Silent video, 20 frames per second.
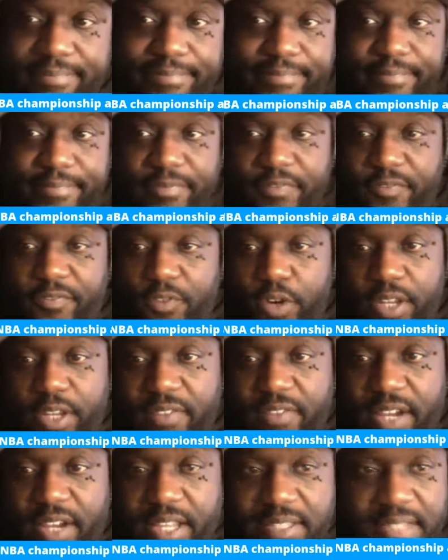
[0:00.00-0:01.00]

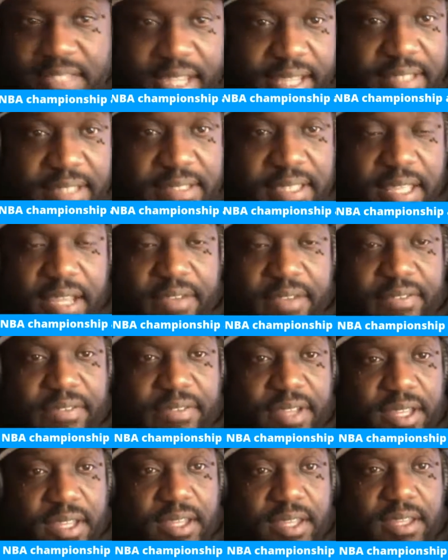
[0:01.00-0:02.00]
45 seconds left
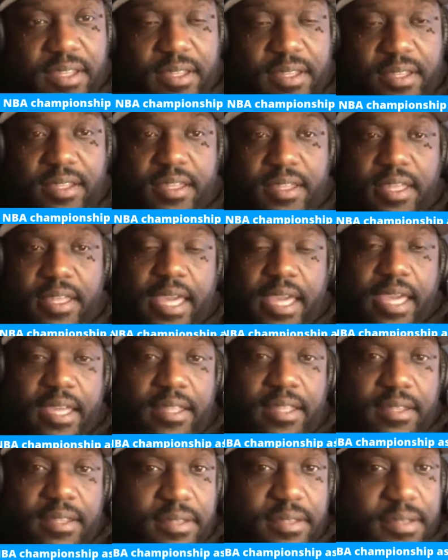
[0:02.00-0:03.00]

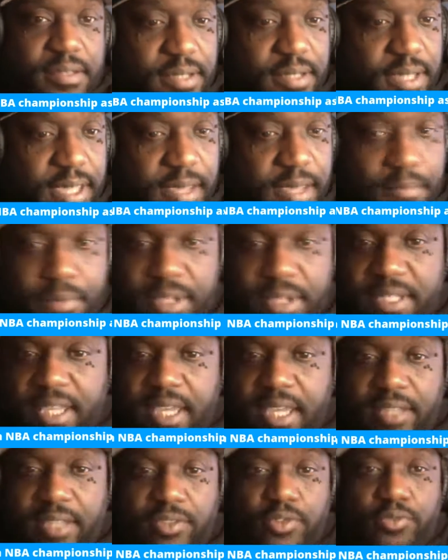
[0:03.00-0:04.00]
and Kemba
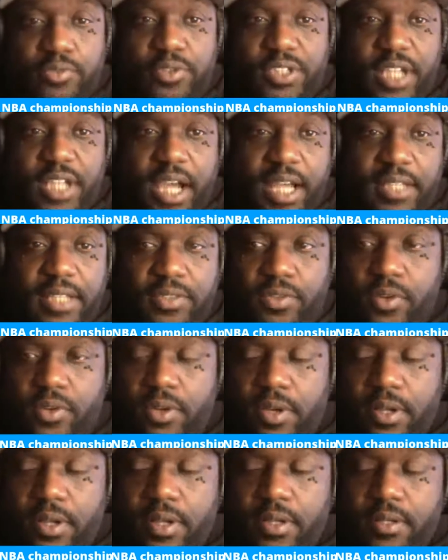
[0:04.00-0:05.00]
take 2 shots
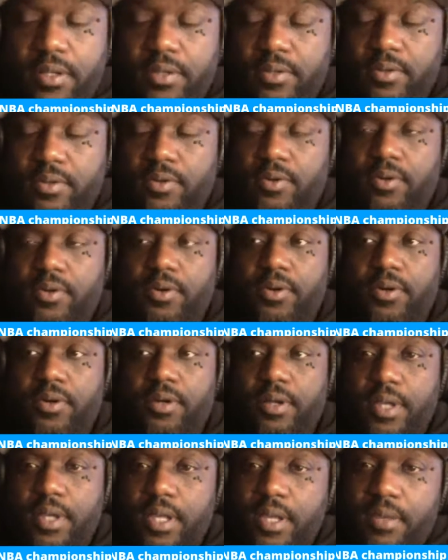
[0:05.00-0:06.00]
or
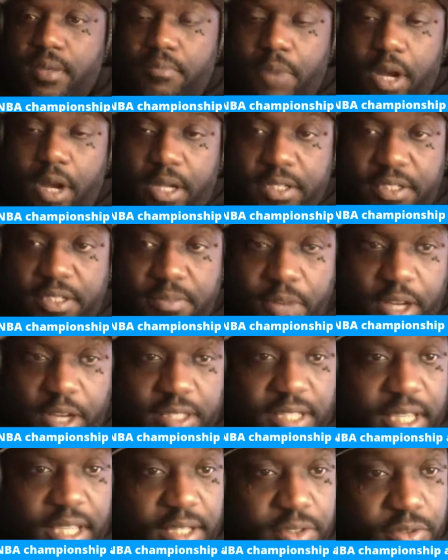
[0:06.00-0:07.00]
Marcus Smart
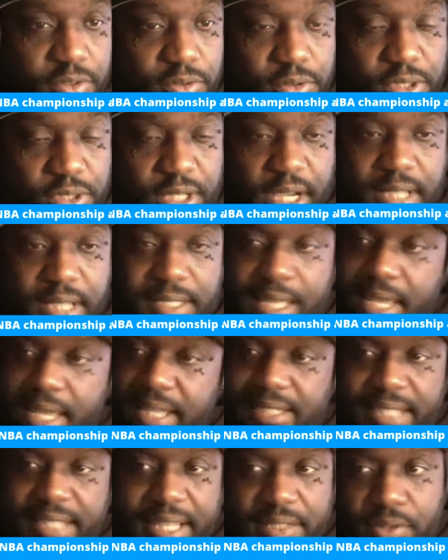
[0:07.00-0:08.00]
take 2 shots.
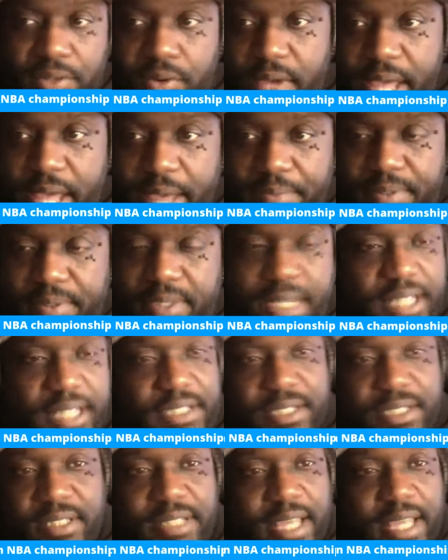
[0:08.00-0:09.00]
That don't happen.
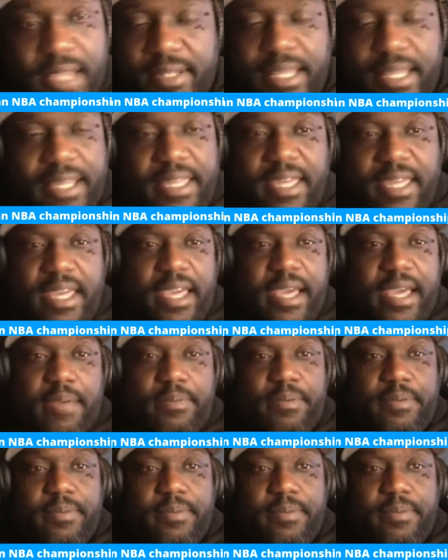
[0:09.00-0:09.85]
That can't happen.